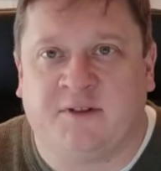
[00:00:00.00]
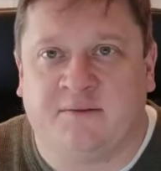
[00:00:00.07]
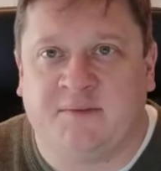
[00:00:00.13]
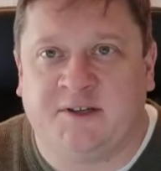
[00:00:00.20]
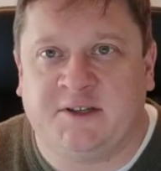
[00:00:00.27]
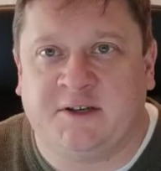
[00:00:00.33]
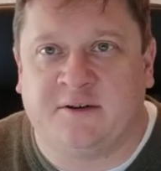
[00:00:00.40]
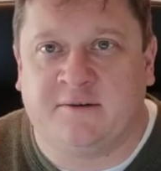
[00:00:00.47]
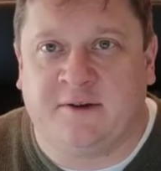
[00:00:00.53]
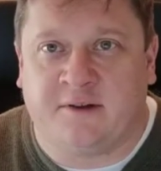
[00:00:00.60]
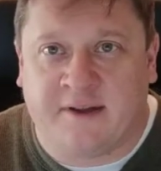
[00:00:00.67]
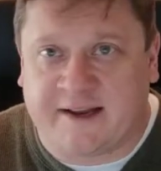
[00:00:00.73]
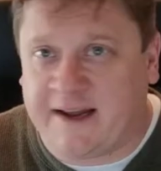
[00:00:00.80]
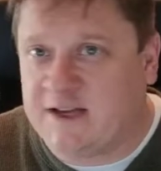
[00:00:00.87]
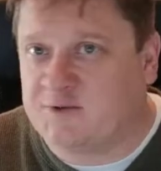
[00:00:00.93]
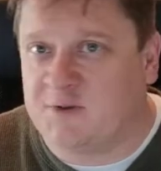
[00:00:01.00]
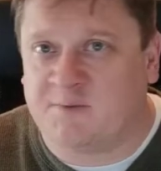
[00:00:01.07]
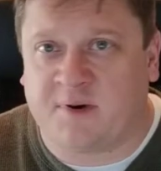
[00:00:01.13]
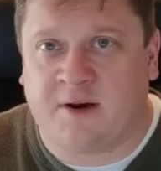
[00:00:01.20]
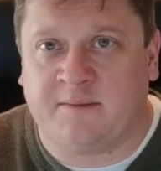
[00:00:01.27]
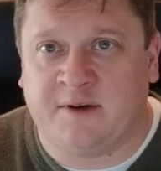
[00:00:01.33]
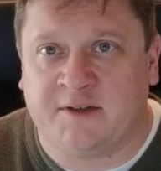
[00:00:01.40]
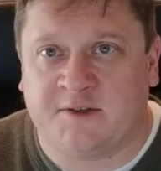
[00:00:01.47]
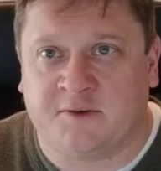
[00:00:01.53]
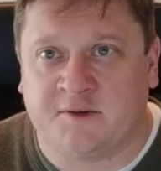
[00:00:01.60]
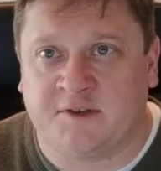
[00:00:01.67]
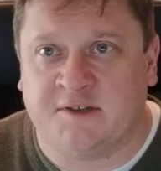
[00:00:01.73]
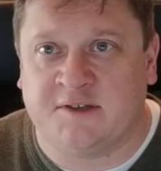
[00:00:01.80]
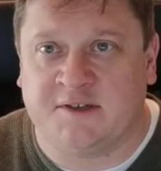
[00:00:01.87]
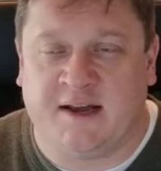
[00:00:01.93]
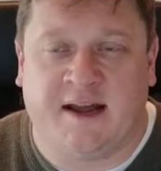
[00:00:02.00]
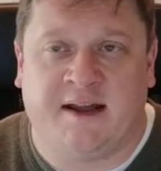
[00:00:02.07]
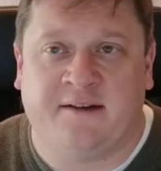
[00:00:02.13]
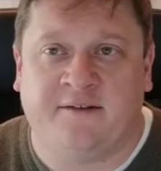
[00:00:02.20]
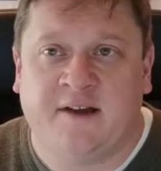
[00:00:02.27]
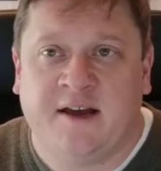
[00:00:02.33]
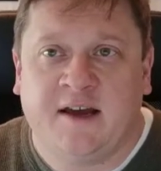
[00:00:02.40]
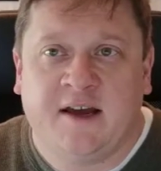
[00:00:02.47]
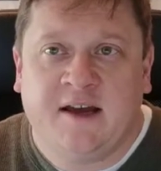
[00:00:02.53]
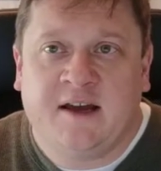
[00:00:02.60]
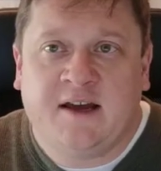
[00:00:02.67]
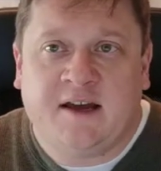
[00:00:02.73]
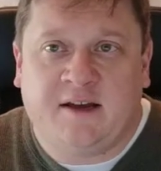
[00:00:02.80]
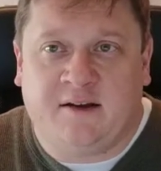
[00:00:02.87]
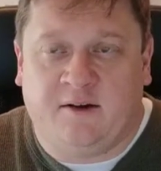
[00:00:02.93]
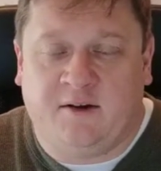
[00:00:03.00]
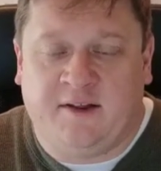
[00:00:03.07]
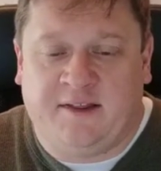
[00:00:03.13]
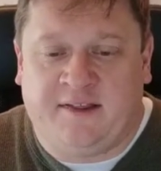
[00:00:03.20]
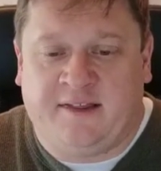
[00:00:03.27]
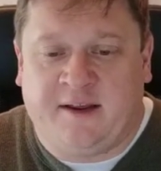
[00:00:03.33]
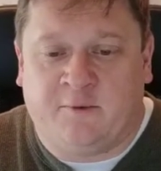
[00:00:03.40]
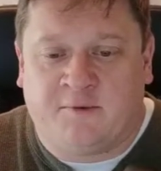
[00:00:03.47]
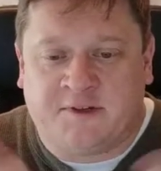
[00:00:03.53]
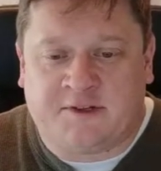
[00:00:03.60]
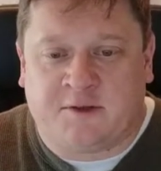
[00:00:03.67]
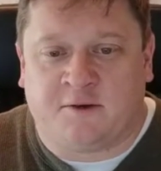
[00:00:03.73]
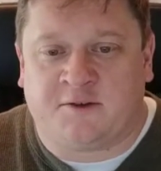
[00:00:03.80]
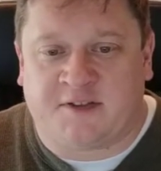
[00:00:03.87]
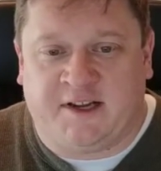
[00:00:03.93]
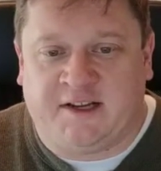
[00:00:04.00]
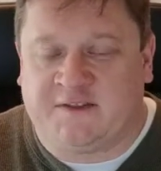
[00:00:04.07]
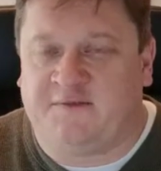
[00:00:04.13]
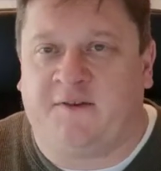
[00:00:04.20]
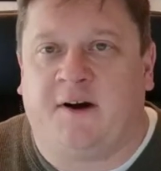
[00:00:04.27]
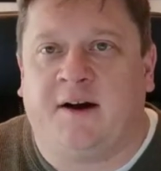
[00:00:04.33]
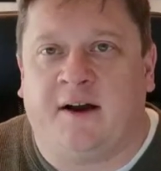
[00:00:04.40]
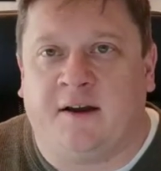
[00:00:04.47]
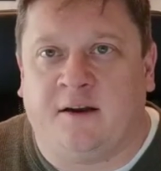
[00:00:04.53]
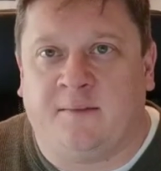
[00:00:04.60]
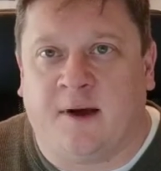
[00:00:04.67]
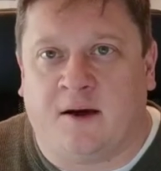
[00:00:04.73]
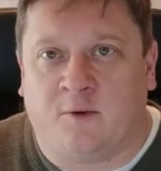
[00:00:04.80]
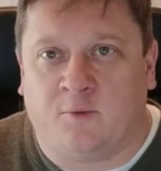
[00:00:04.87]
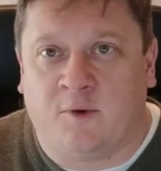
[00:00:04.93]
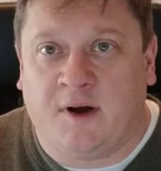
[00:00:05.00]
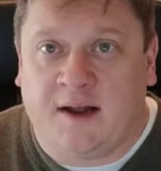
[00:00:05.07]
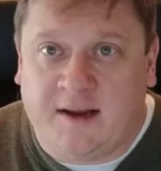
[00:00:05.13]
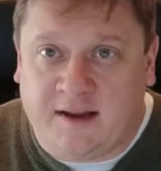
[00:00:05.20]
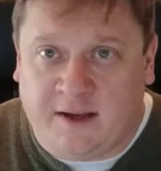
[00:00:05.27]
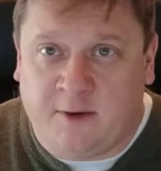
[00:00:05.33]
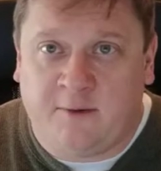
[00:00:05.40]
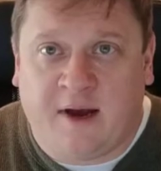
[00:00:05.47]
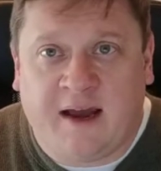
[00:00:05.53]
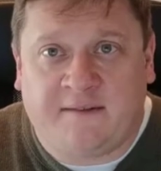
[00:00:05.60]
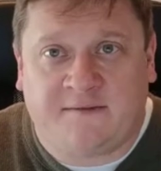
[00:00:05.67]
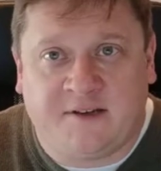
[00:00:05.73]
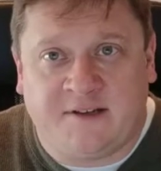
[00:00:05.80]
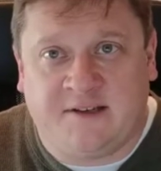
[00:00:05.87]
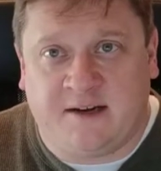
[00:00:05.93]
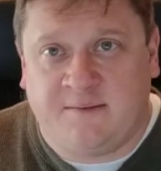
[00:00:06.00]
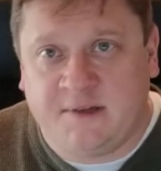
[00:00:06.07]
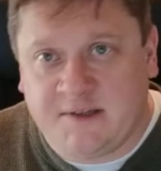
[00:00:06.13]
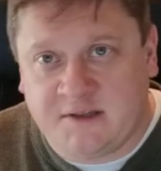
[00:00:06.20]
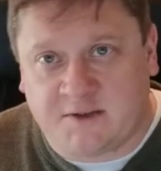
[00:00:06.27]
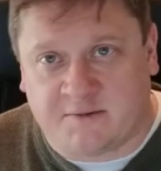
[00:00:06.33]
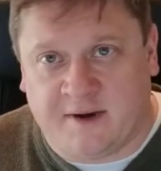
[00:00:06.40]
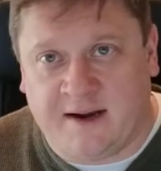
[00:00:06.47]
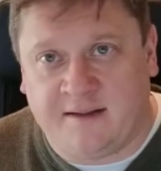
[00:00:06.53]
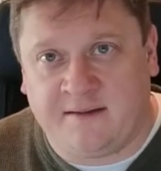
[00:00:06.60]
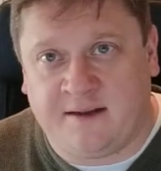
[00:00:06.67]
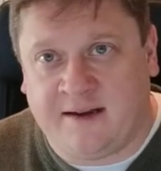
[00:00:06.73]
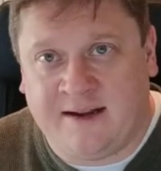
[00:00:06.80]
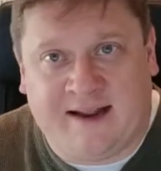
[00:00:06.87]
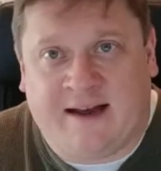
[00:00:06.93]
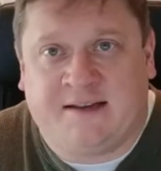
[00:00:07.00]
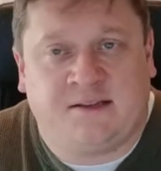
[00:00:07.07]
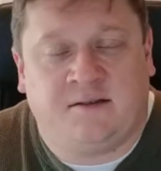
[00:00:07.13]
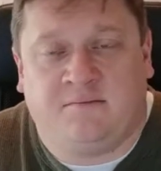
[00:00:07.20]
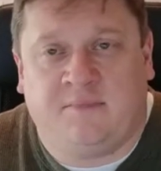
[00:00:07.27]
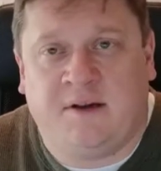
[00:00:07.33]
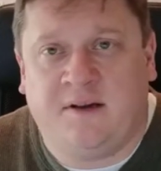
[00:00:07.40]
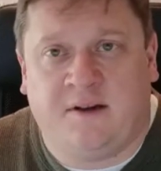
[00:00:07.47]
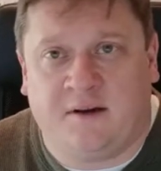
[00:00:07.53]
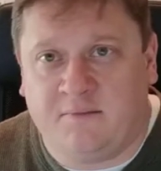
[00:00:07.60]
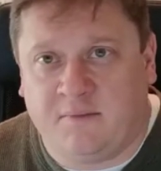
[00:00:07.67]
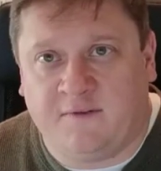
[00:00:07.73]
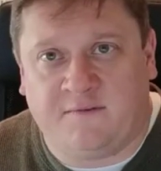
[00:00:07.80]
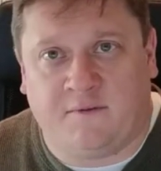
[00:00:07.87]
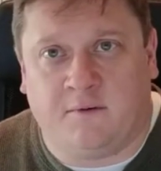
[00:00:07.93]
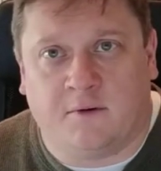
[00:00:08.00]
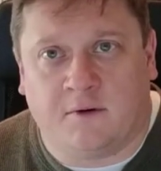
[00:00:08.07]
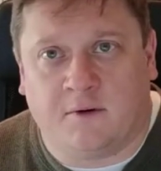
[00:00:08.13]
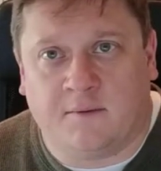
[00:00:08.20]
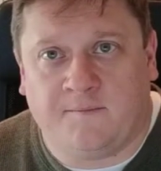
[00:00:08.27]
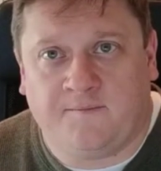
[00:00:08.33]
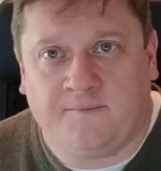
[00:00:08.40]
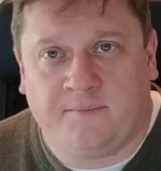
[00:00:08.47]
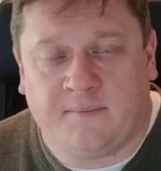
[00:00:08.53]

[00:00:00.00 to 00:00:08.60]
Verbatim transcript: with the material, engage with primary sources, and the result is fine no matter what, you have to demonstrate that it hasn't been done before